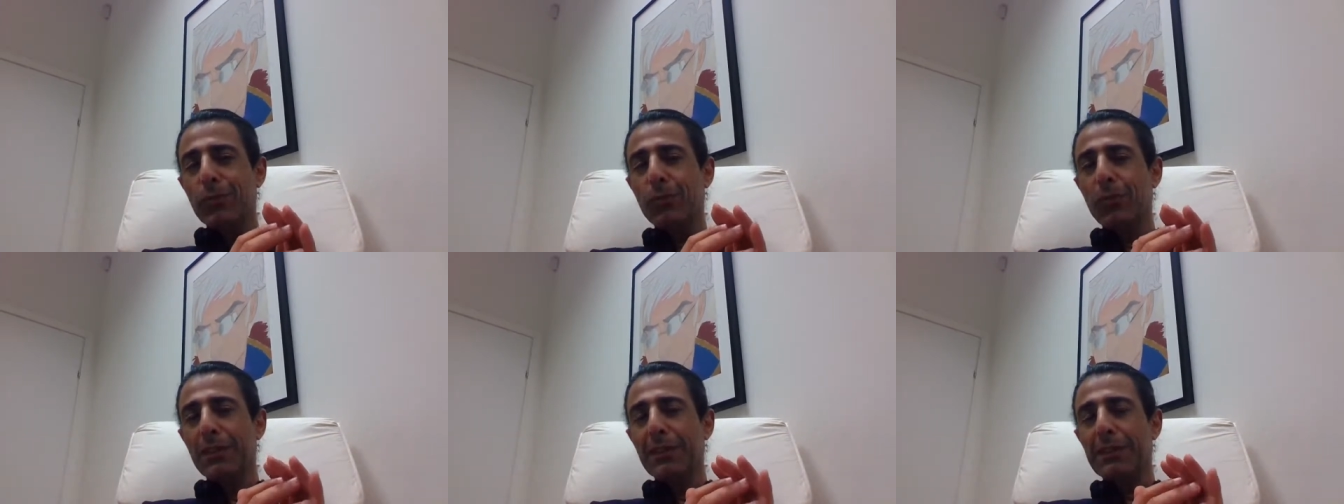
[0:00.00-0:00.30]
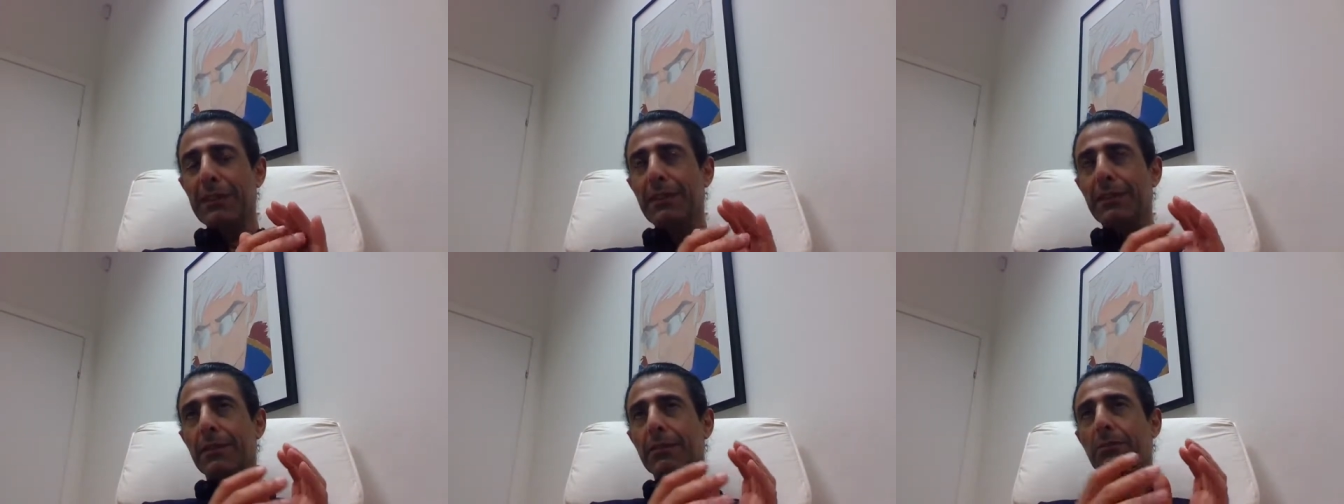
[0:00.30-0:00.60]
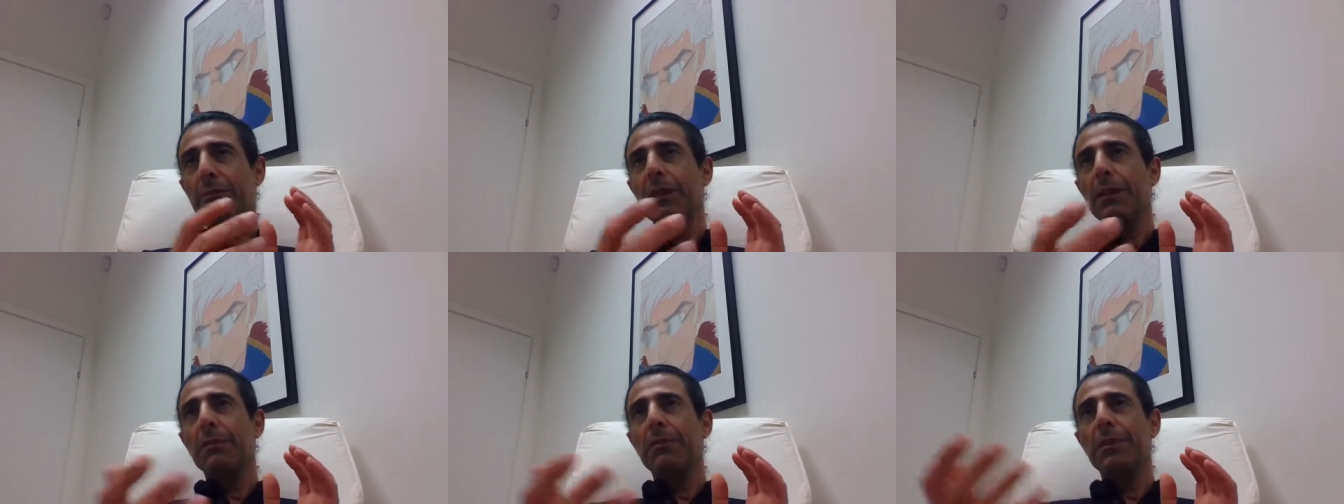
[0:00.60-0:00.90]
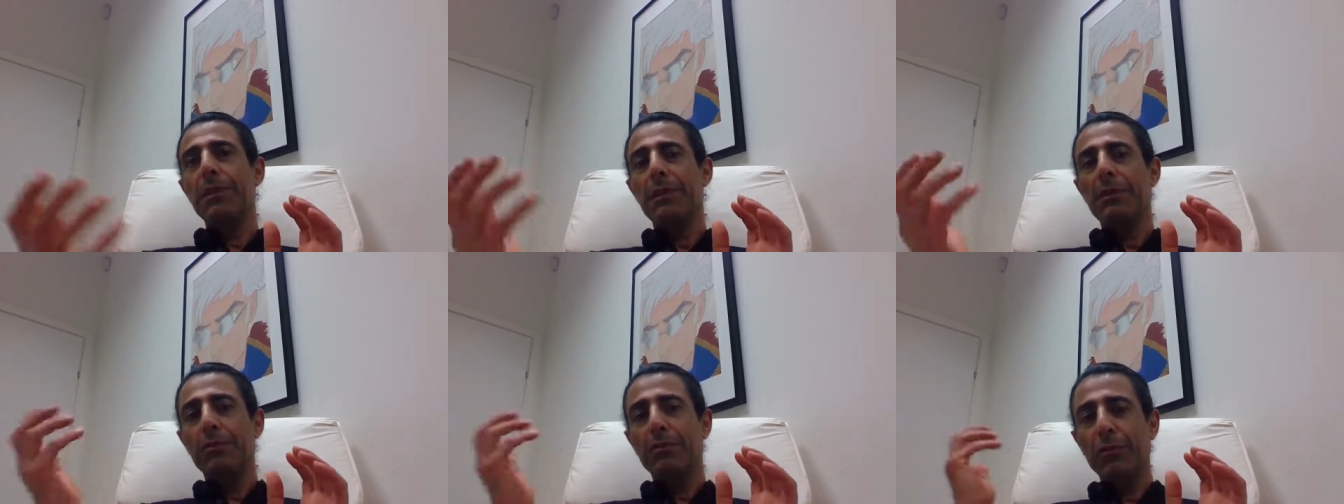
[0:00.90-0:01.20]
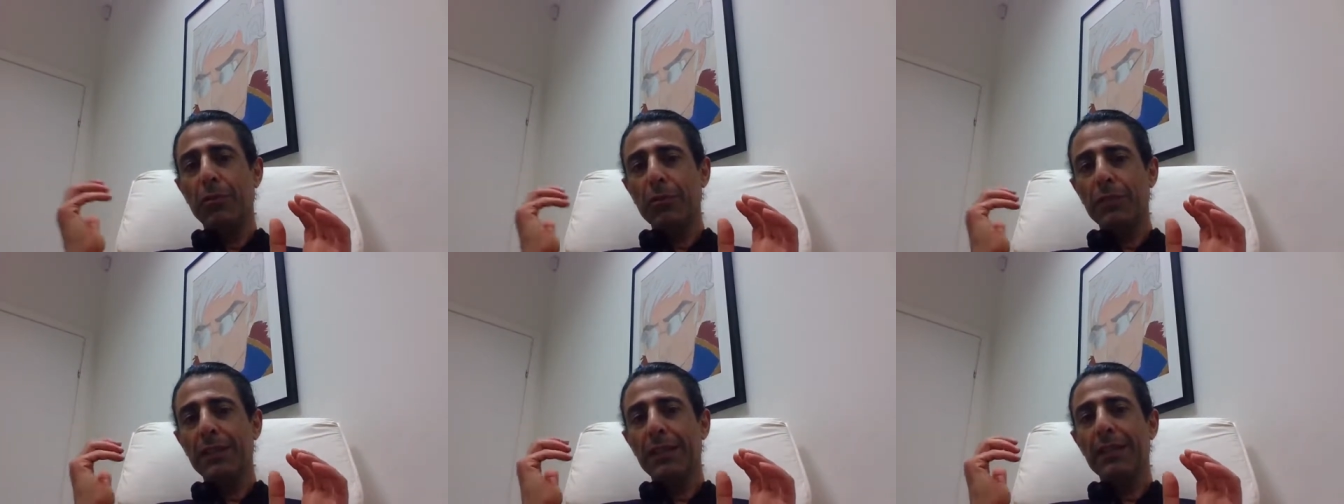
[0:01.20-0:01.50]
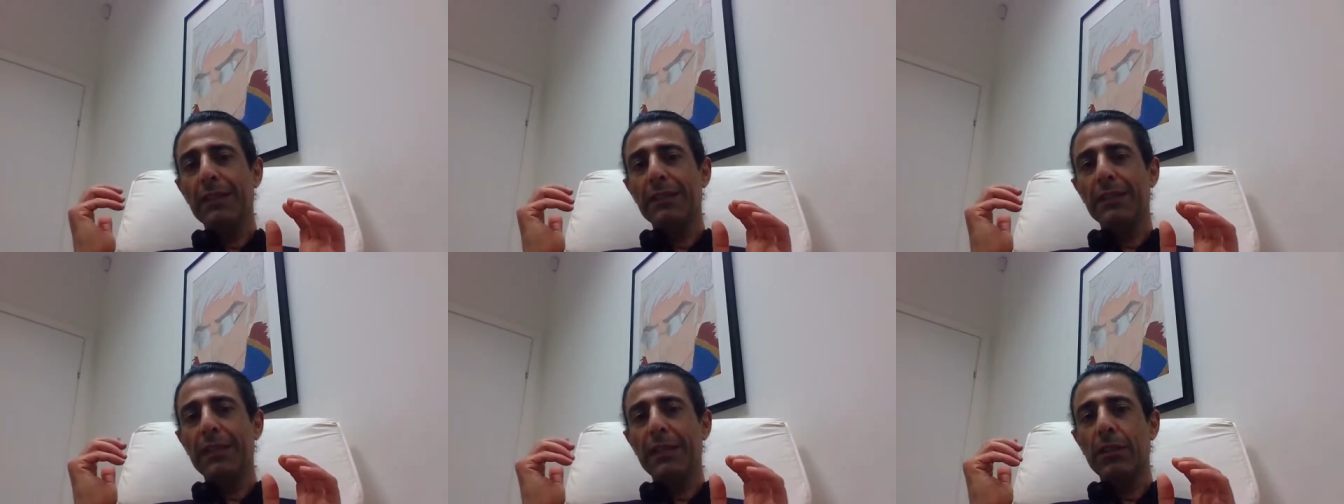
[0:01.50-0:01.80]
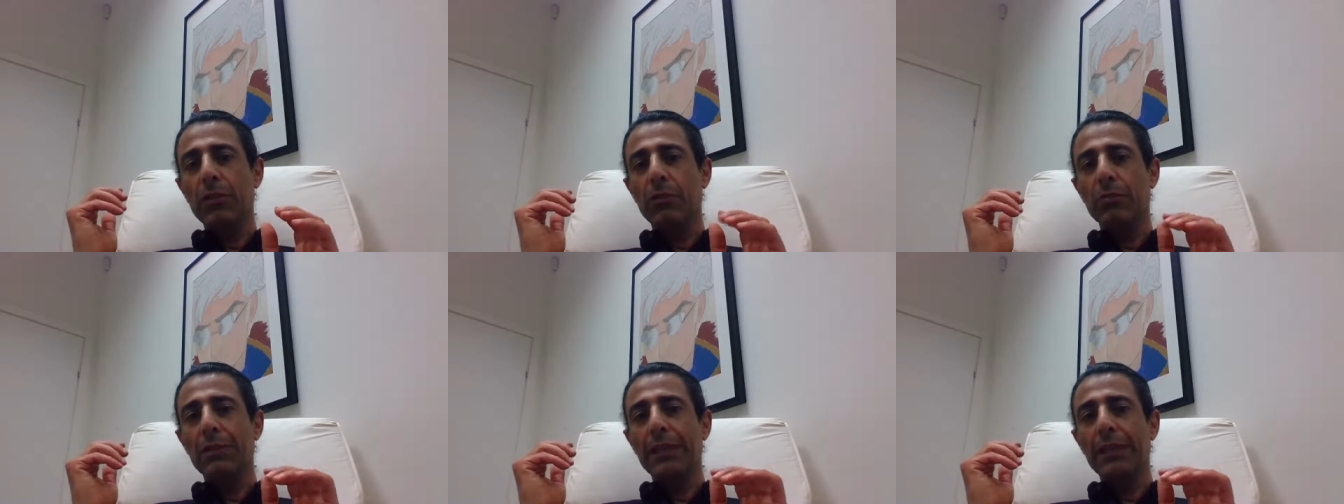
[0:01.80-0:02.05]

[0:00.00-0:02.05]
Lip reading: was maybe 40 years ago,